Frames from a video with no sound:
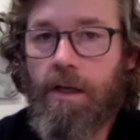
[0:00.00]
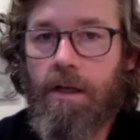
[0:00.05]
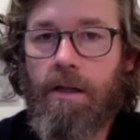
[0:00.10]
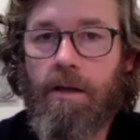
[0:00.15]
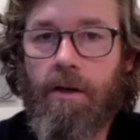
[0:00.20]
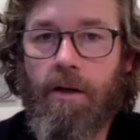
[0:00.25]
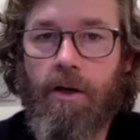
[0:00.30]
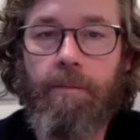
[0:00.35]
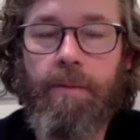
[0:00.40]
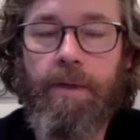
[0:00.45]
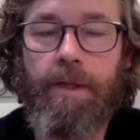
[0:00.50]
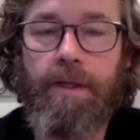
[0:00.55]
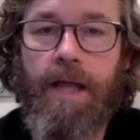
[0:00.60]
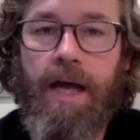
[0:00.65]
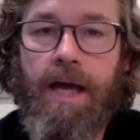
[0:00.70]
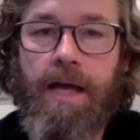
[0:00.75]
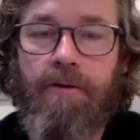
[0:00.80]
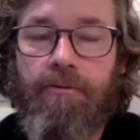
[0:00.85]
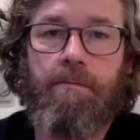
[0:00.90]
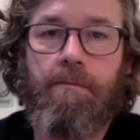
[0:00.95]
urban
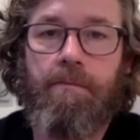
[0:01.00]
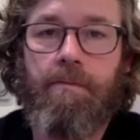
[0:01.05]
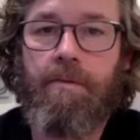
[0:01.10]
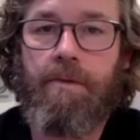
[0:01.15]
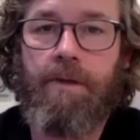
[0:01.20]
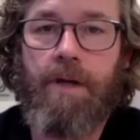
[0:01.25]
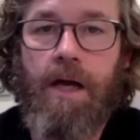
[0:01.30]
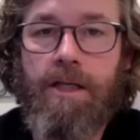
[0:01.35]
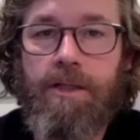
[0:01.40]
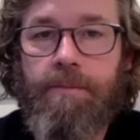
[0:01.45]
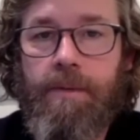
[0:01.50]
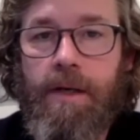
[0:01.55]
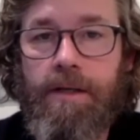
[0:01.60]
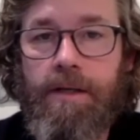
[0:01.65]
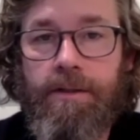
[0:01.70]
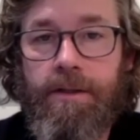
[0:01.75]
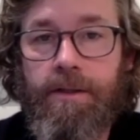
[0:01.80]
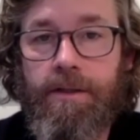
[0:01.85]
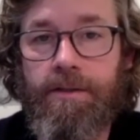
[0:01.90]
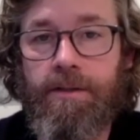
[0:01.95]
life. I spent
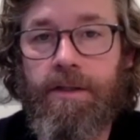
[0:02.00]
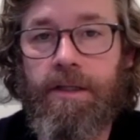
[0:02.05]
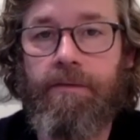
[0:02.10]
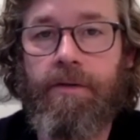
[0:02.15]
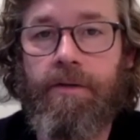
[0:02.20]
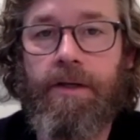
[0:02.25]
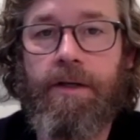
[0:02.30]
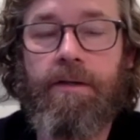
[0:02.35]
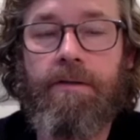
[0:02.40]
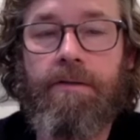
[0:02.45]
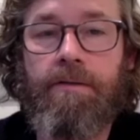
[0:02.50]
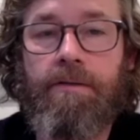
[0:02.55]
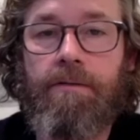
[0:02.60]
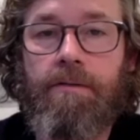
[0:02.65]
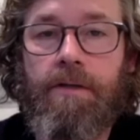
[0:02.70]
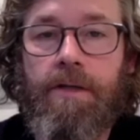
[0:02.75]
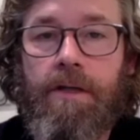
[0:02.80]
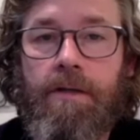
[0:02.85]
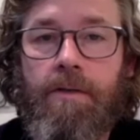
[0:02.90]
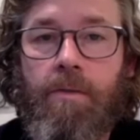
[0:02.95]
years living
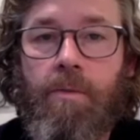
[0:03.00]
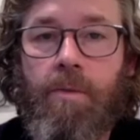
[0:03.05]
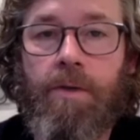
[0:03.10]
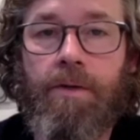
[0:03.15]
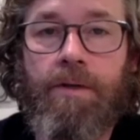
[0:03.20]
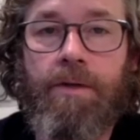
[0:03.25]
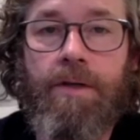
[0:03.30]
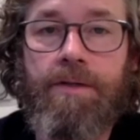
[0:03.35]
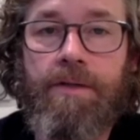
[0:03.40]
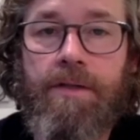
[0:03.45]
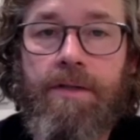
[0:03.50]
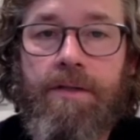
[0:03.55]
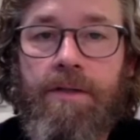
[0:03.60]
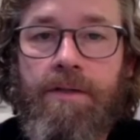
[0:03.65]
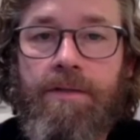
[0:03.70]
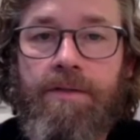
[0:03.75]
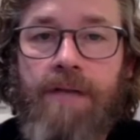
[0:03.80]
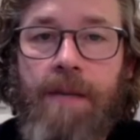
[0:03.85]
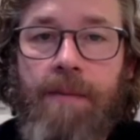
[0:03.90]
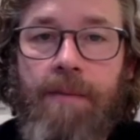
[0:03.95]
in the wilderness in
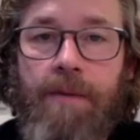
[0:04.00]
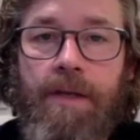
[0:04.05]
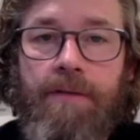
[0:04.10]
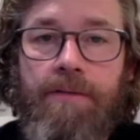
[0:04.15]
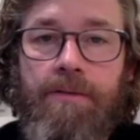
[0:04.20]
Yosemite.